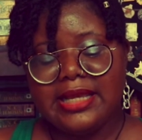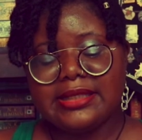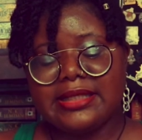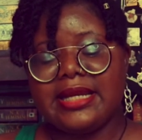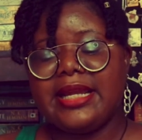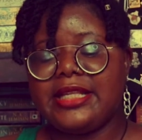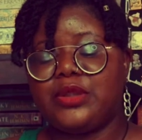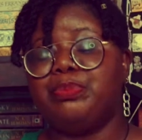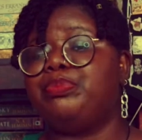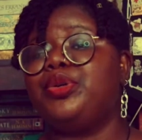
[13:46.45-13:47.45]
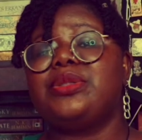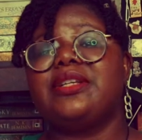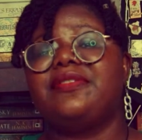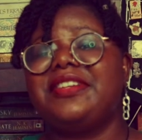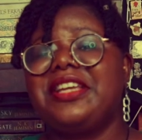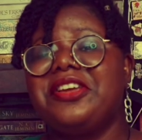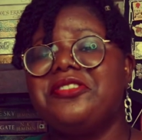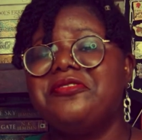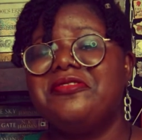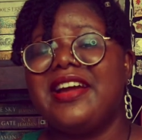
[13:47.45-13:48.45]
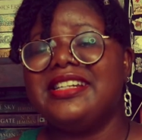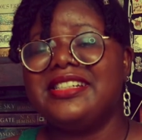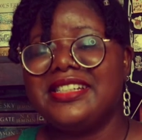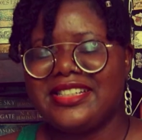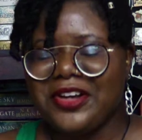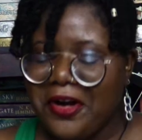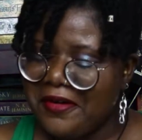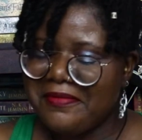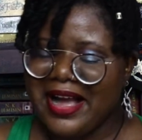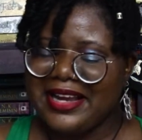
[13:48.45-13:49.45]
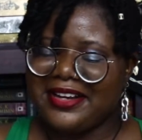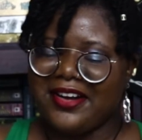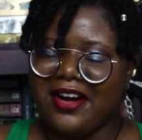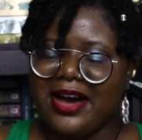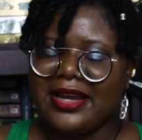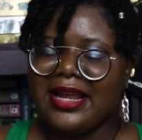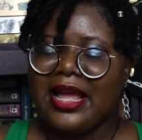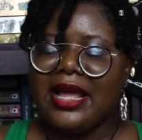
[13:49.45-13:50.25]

said it's beautifully rendered. Oh my god!